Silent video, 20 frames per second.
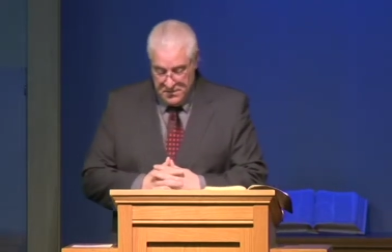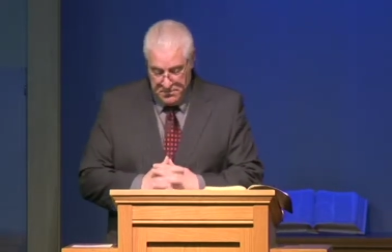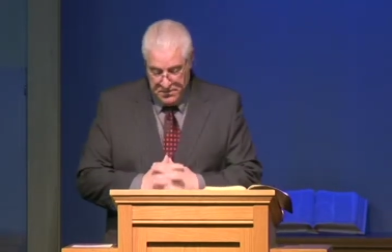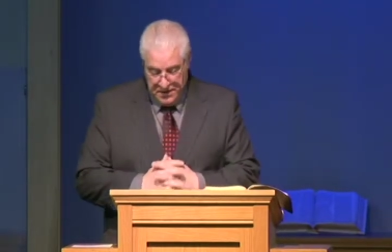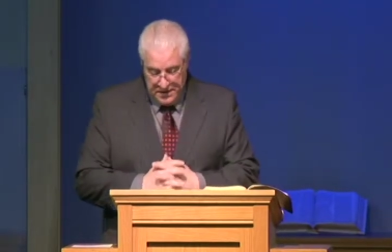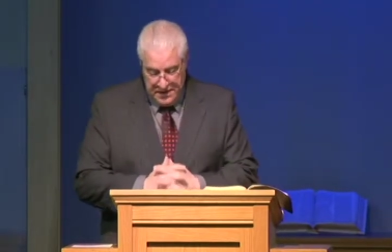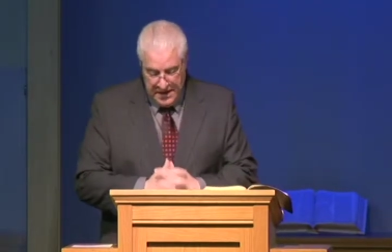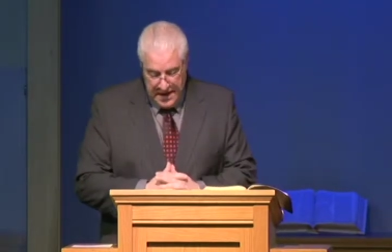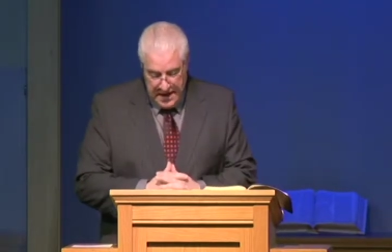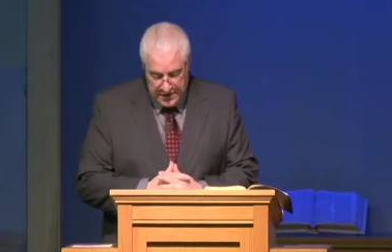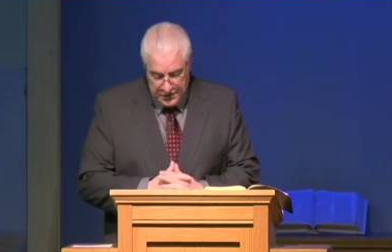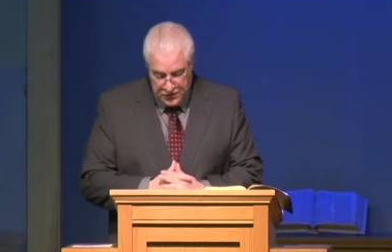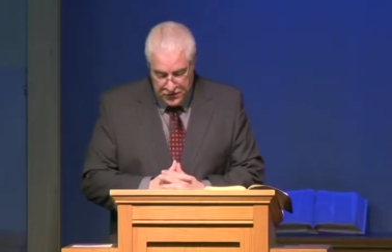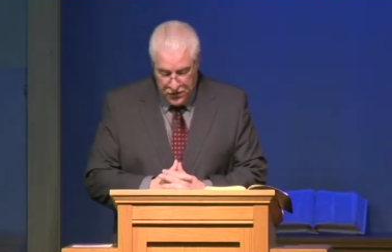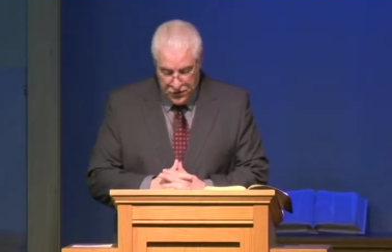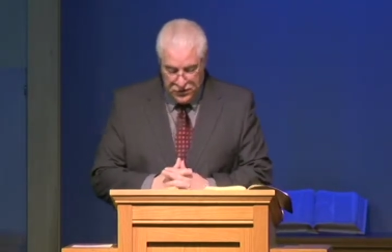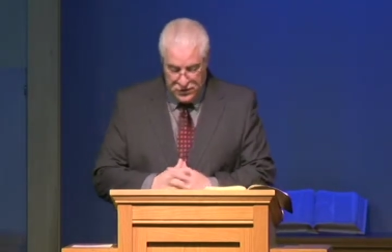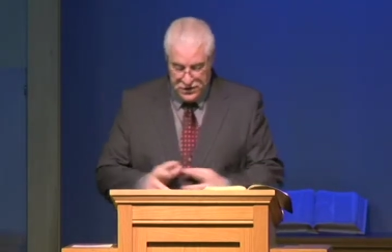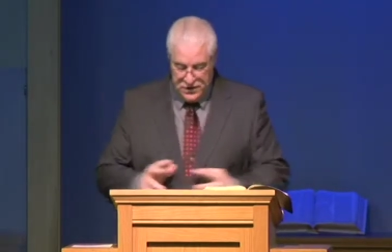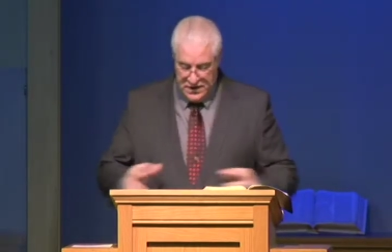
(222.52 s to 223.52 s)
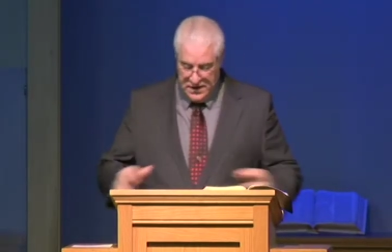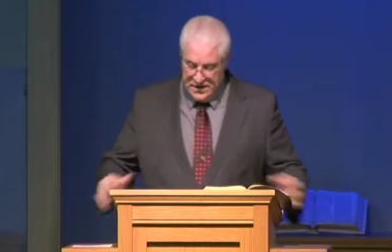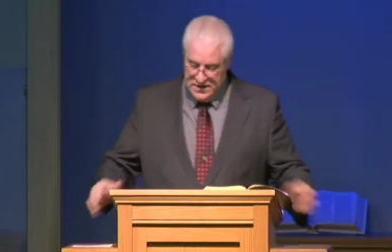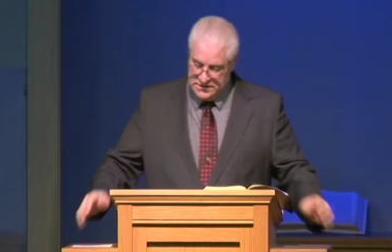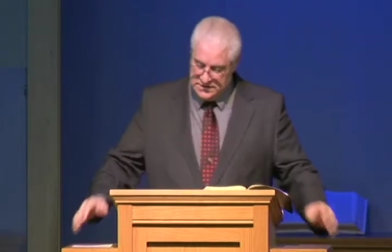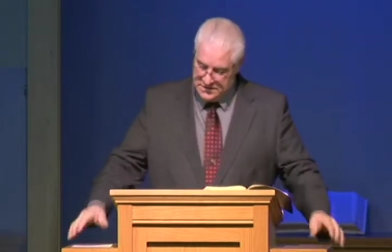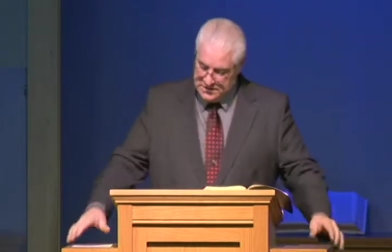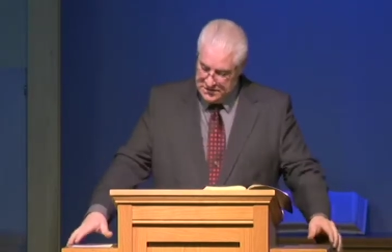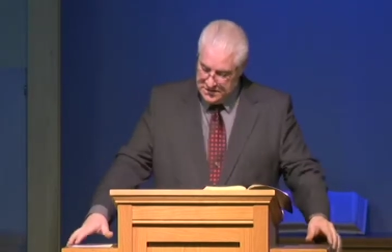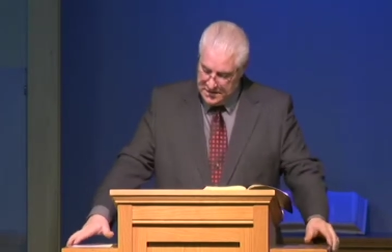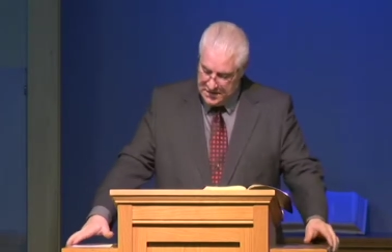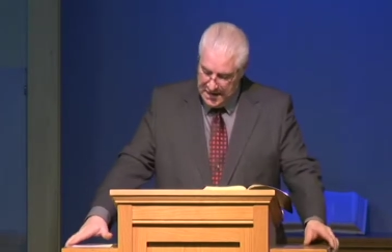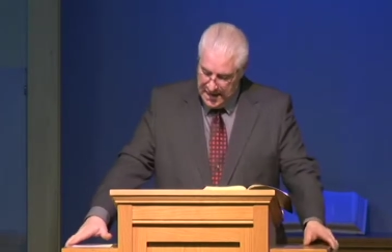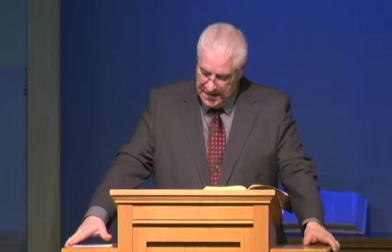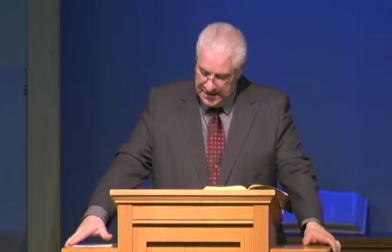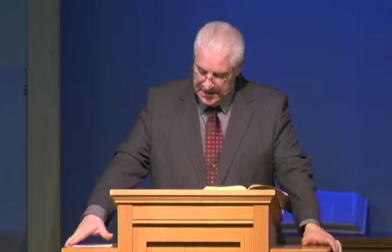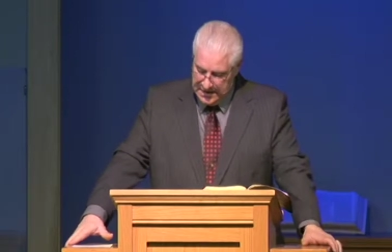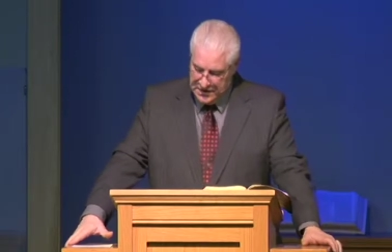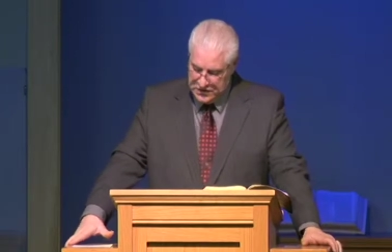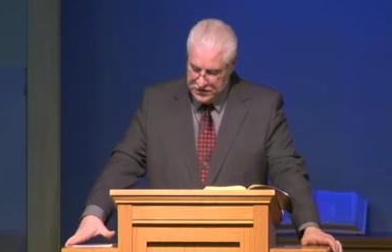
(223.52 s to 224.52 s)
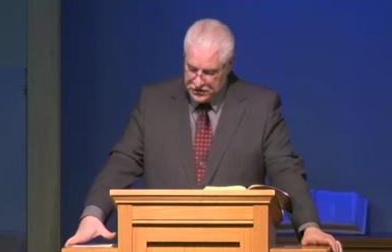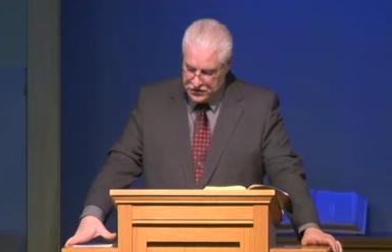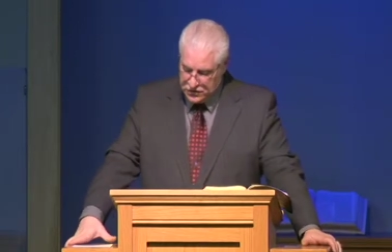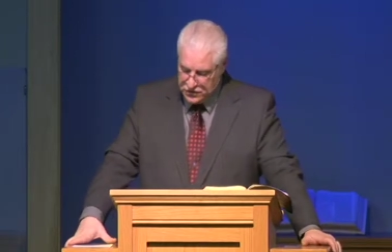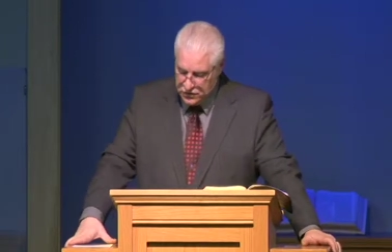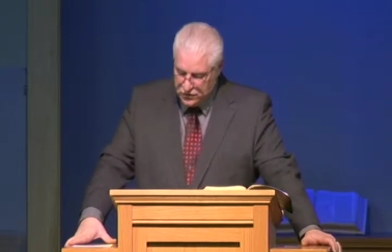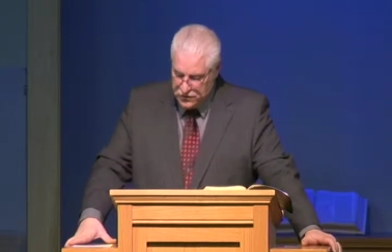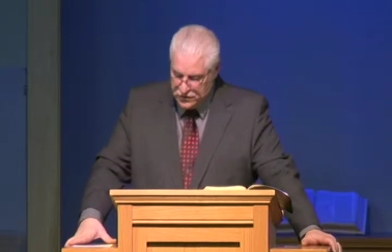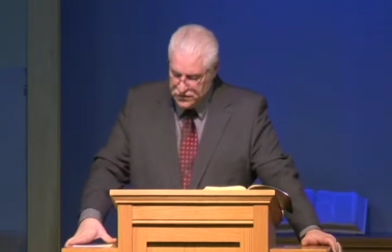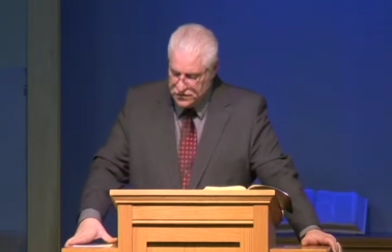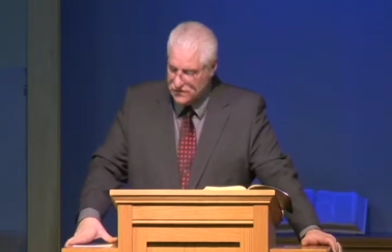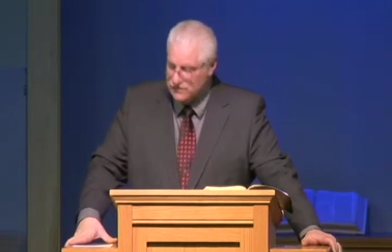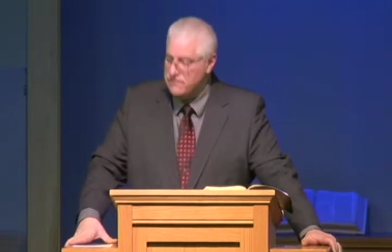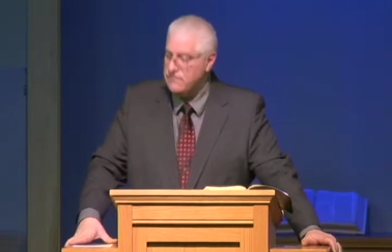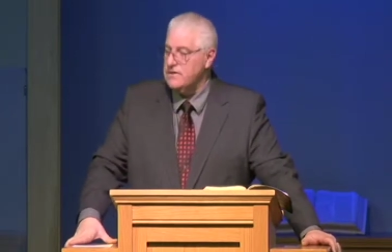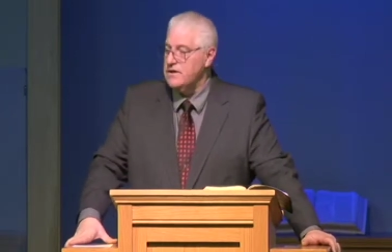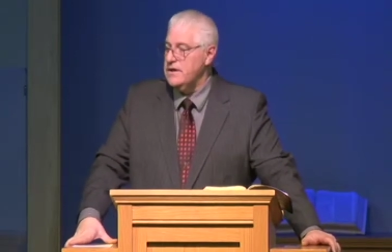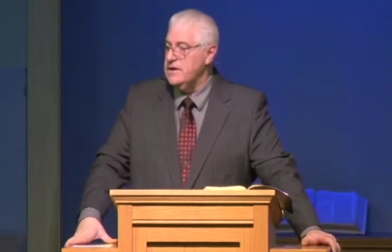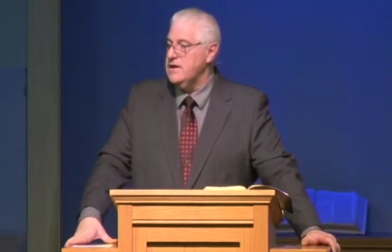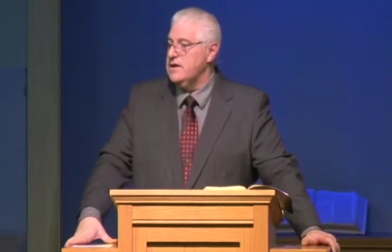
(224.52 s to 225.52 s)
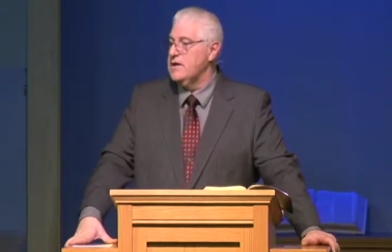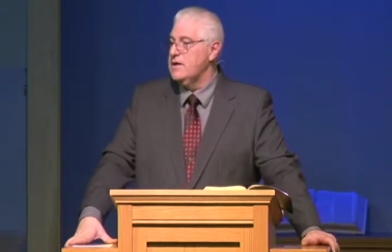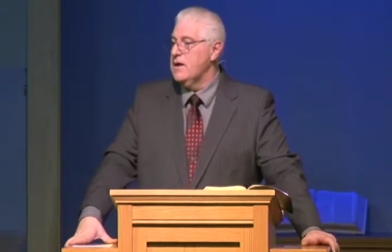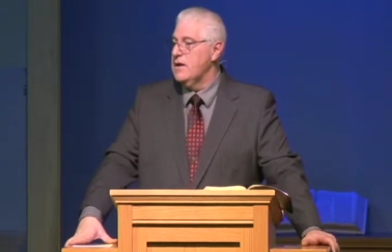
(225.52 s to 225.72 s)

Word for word: but Adon is not exclusively